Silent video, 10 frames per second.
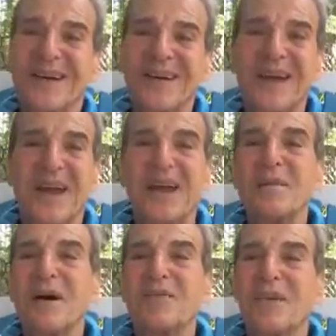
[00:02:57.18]
They had
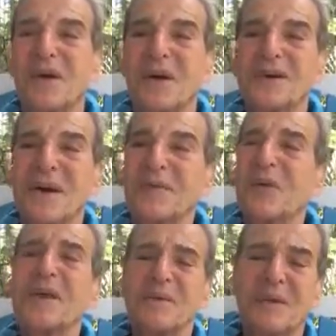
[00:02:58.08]
him on for a long time. The
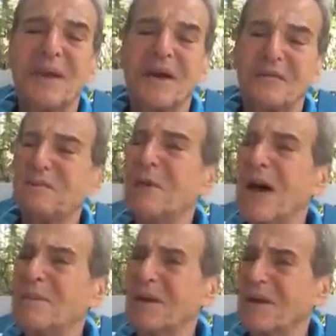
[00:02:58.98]
weathermen are
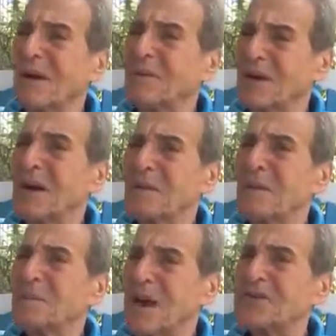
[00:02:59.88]
popular. I mean,
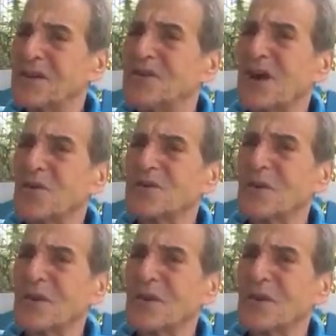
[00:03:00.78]
Pat Sajak was a